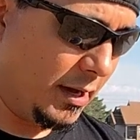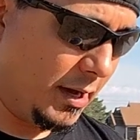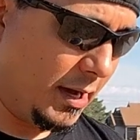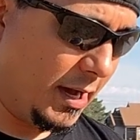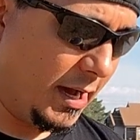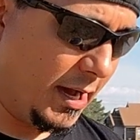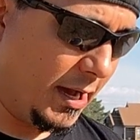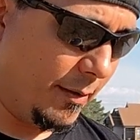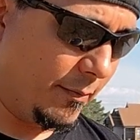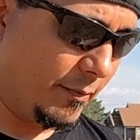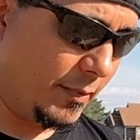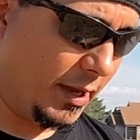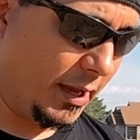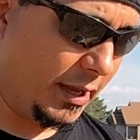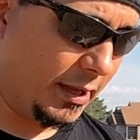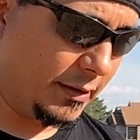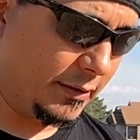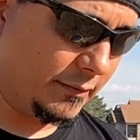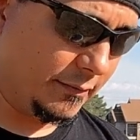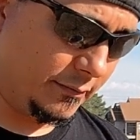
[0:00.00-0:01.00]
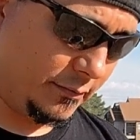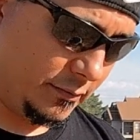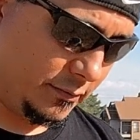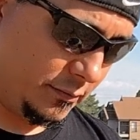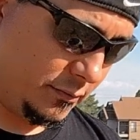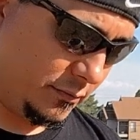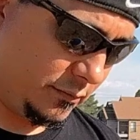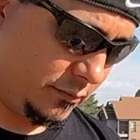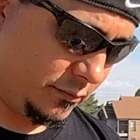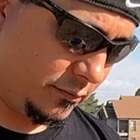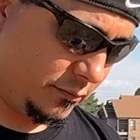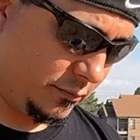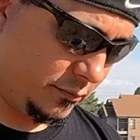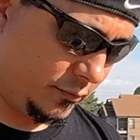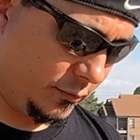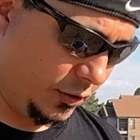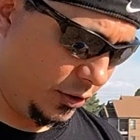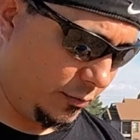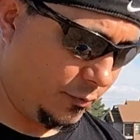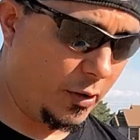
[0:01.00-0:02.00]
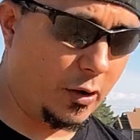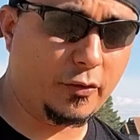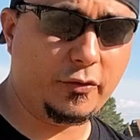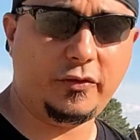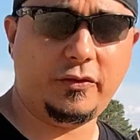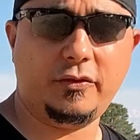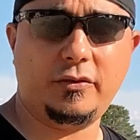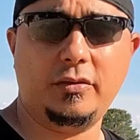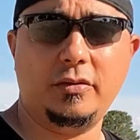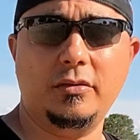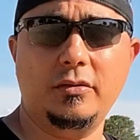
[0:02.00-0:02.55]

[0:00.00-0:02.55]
And your most